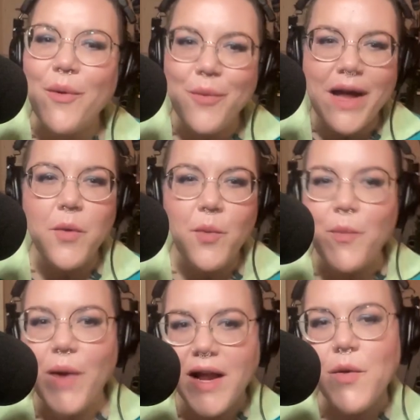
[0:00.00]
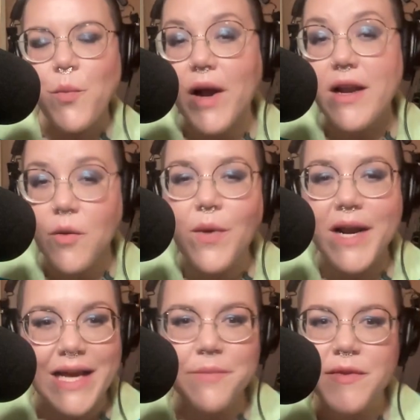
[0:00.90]
what
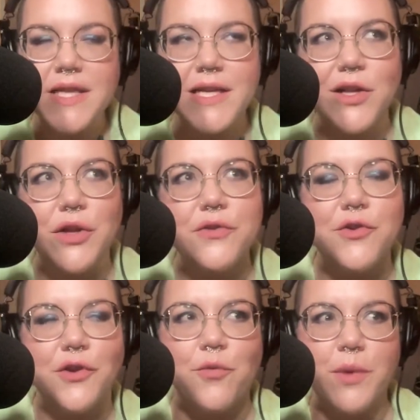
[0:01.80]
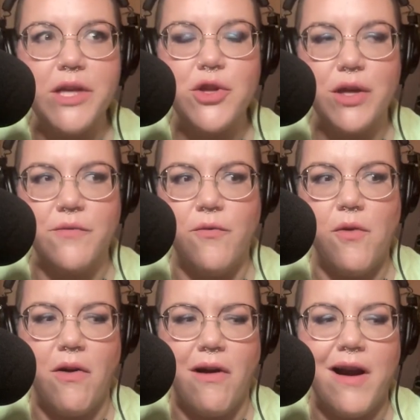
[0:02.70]
I am still sort of reaching
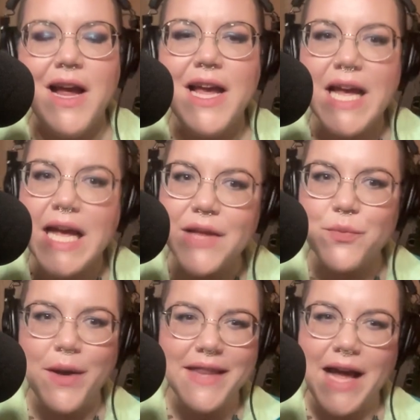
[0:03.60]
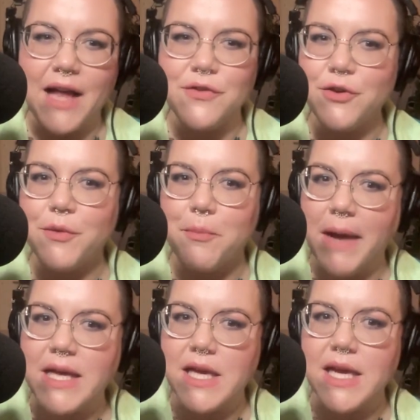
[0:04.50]
for is what that has to do with
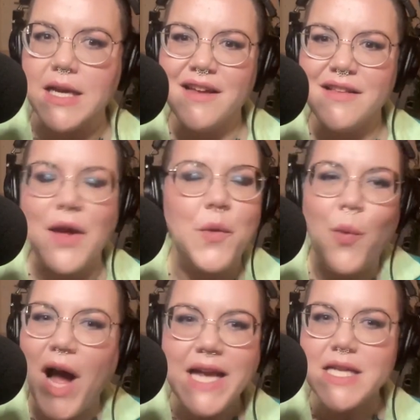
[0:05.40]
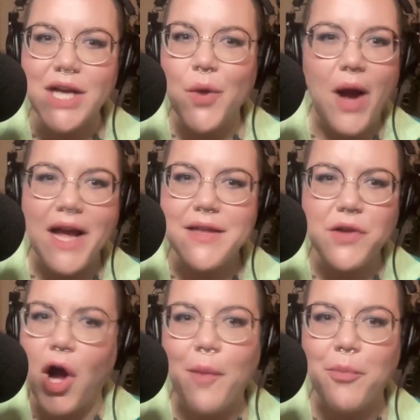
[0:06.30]
miking. Like, why is
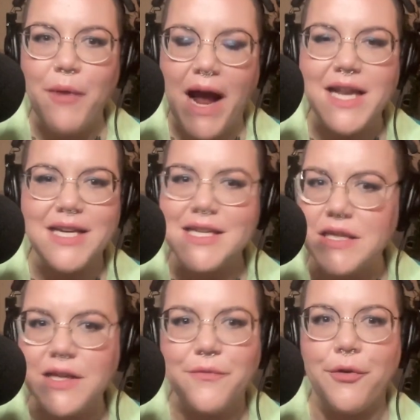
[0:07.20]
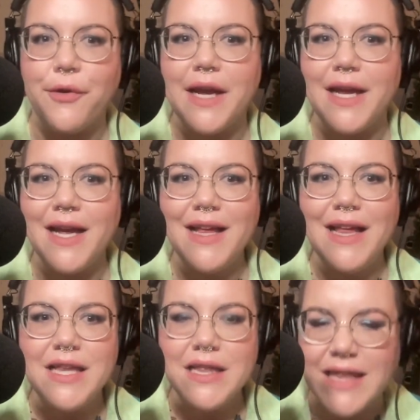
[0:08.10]
operatic delivery
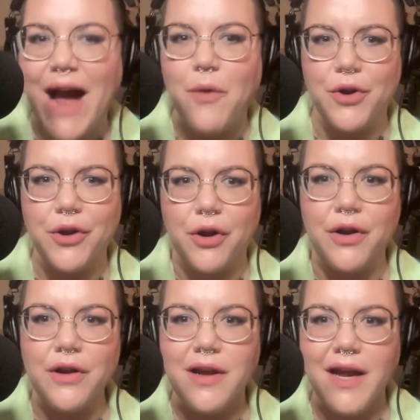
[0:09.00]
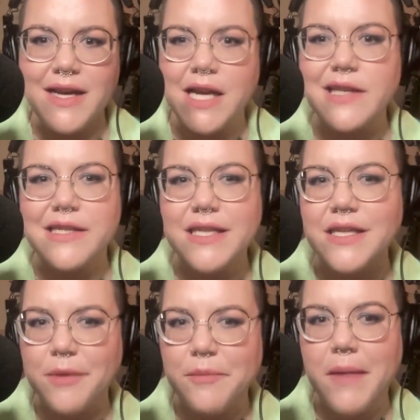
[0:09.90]
louder and doesn't
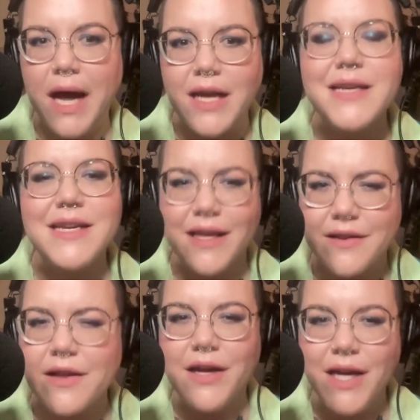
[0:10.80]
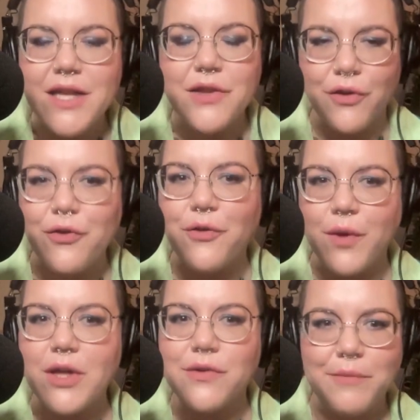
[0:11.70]
need to be mic'd? Because the sort of
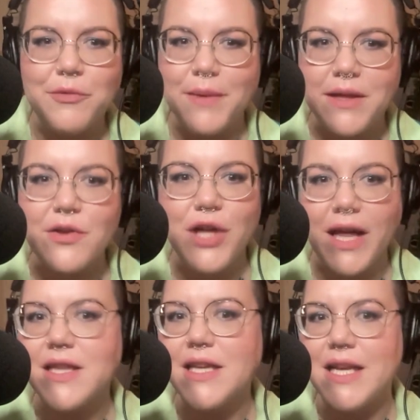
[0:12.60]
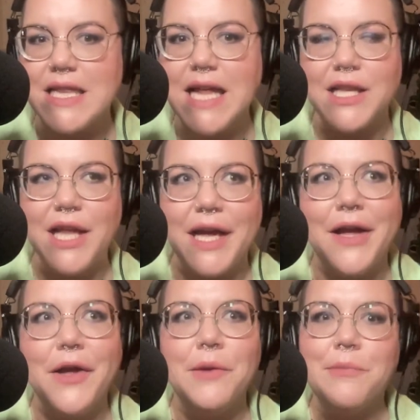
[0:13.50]
what you seem to be suggesting is that like
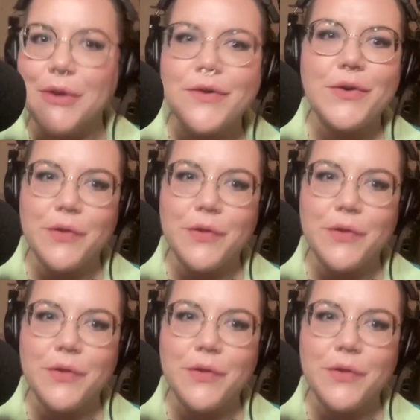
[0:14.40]
musical